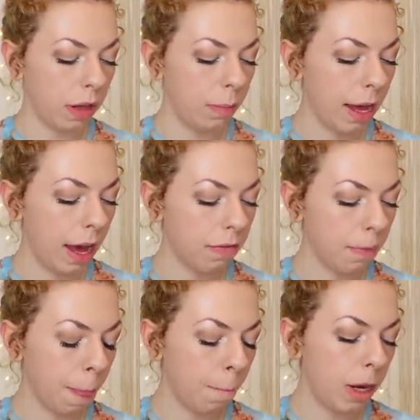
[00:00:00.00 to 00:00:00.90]
And then we
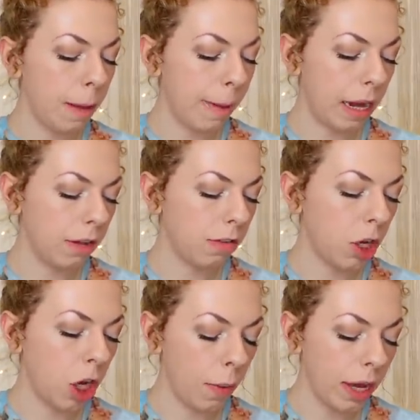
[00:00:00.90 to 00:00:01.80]
have when in balance,
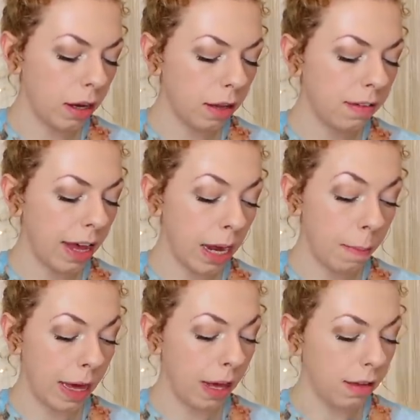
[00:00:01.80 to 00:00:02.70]
knowingness, inner
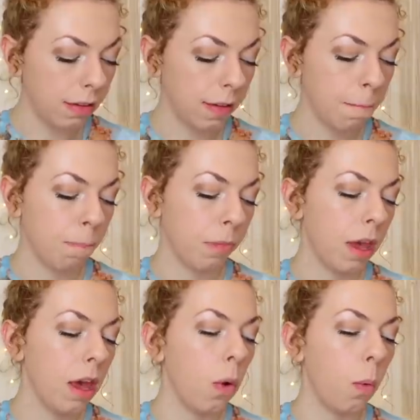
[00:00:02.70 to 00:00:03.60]
peace.
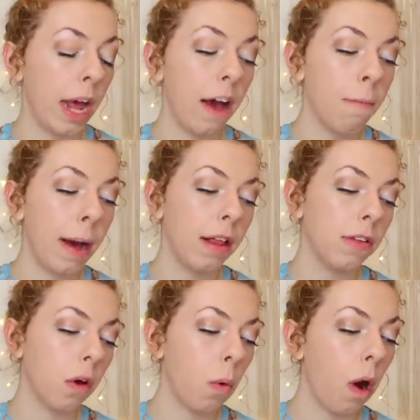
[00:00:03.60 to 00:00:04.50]
When out of
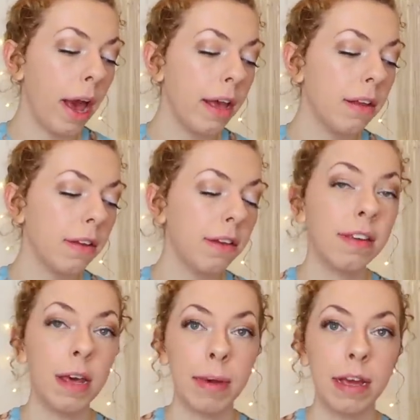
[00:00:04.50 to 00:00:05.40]
balance, quiet,
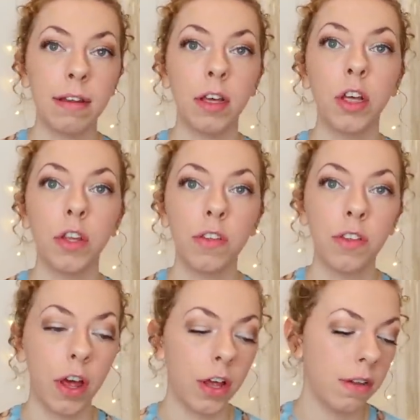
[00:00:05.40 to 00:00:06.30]
timid, and
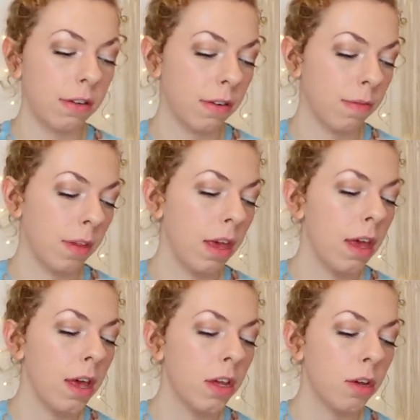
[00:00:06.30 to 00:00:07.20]
concerned
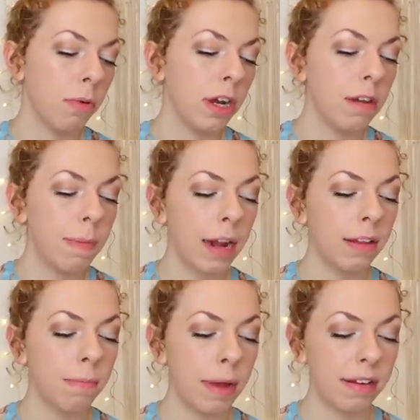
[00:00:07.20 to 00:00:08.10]
to bring into
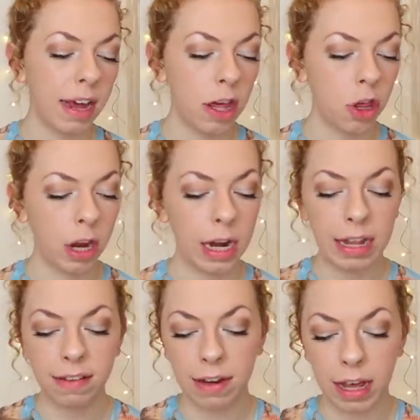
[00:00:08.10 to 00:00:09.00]
balance meditation and
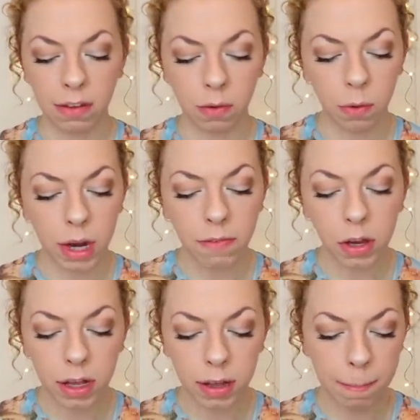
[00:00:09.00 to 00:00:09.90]
listening. So I want to have a
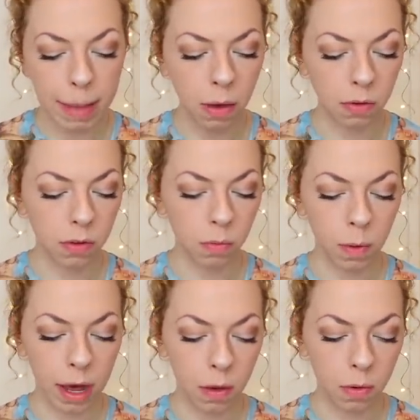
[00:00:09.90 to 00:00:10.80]
look at the mouse as
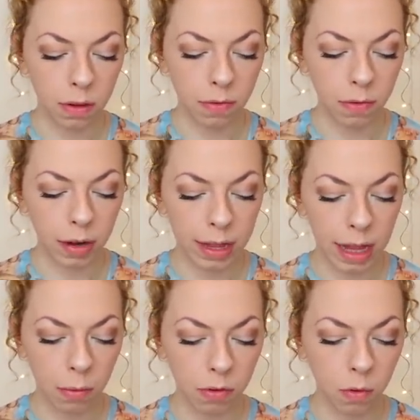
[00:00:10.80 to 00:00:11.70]
well because I feel like
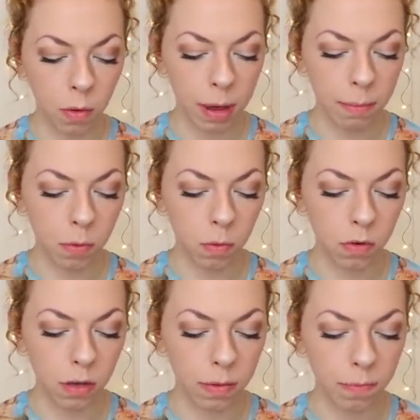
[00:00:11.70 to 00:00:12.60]
that one's quite
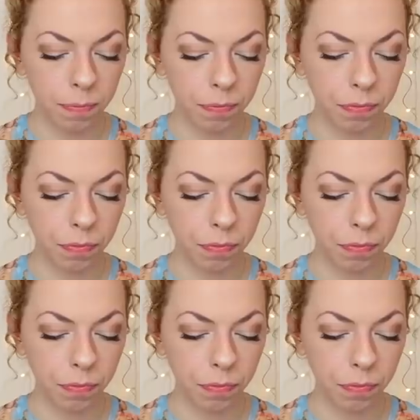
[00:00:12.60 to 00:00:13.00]
important.